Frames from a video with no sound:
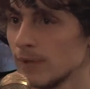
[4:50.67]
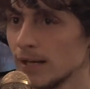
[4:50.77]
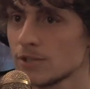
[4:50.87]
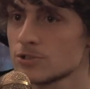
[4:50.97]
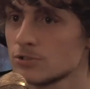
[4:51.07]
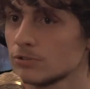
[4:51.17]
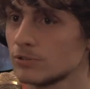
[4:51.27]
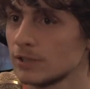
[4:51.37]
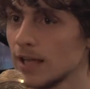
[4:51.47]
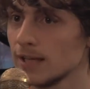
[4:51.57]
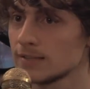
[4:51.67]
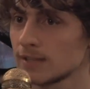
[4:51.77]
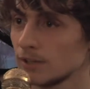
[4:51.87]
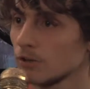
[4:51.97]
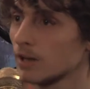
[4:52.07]
managed to create
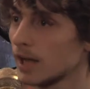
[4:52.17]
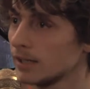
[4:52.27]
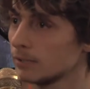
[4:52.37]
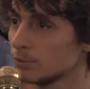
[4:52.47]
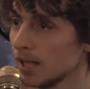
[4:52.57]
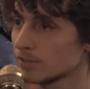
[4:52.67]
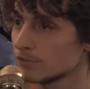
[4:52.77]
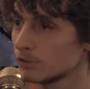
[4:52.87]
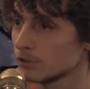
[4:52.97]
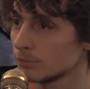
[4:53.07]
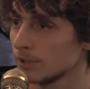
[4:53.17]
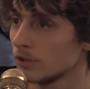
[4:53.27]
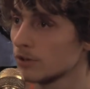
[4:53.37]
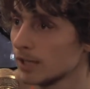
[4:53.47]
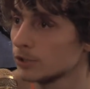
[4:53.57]
an online platform, an
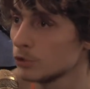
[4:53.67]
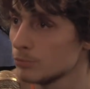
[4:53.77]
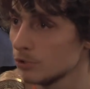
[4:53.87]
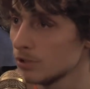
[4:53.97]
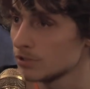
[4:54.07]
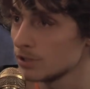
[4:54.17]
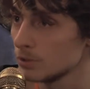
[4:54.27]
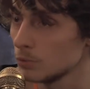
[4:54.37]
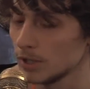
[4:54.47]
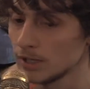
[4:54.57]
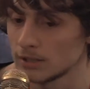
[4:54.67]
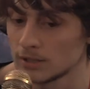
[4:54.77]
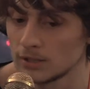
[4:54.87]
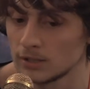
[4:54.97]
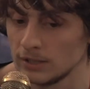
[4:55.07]
online community where uh,